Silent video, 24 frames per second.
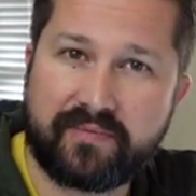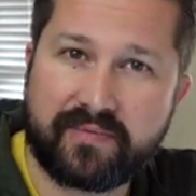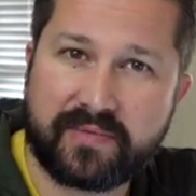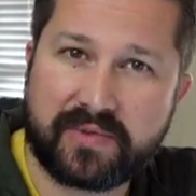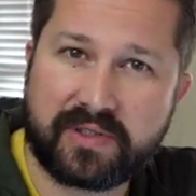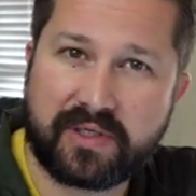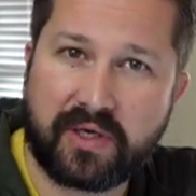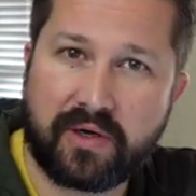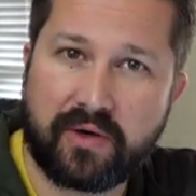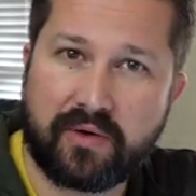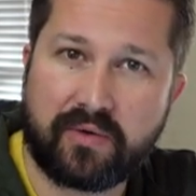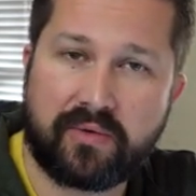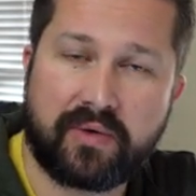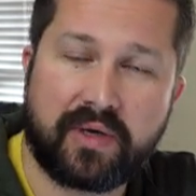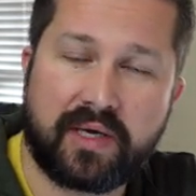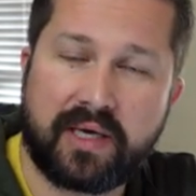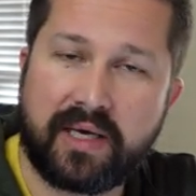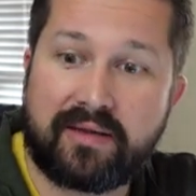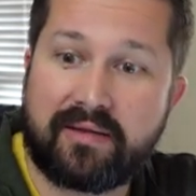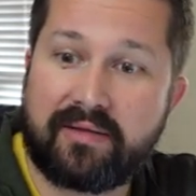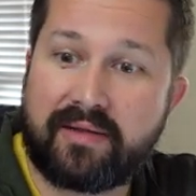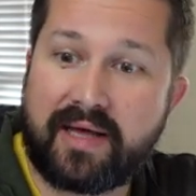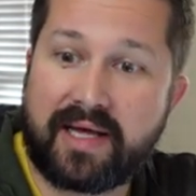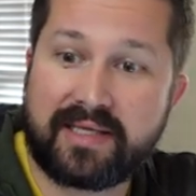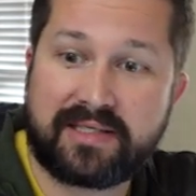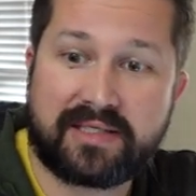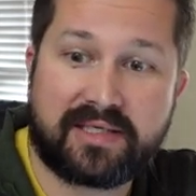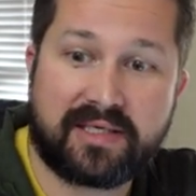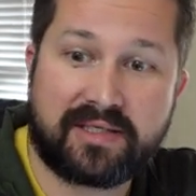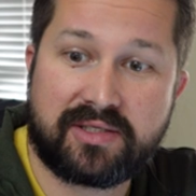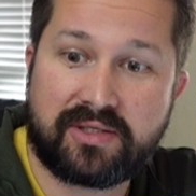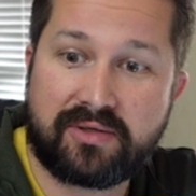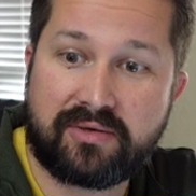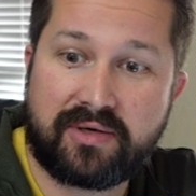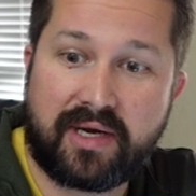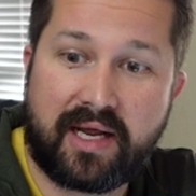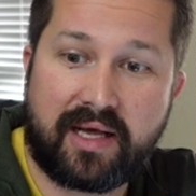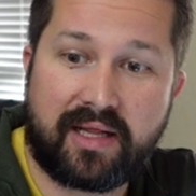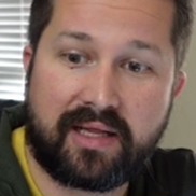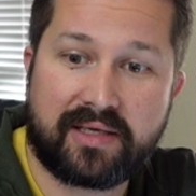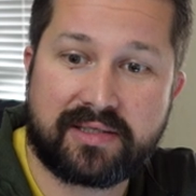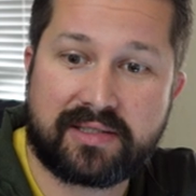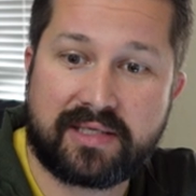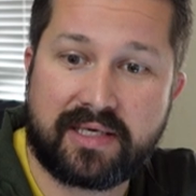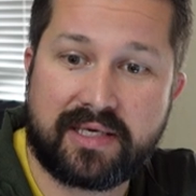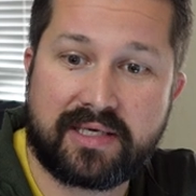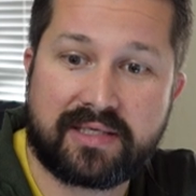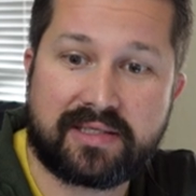So that's sensor
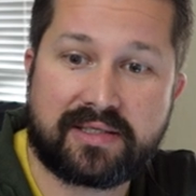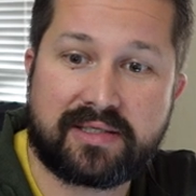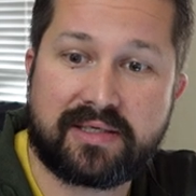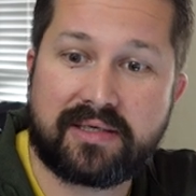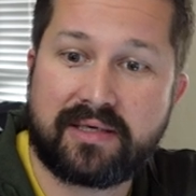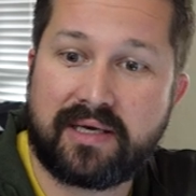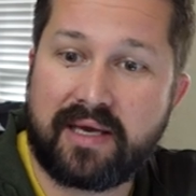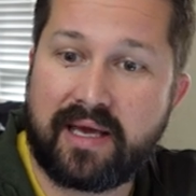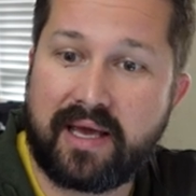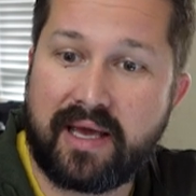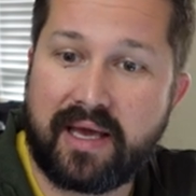analysis.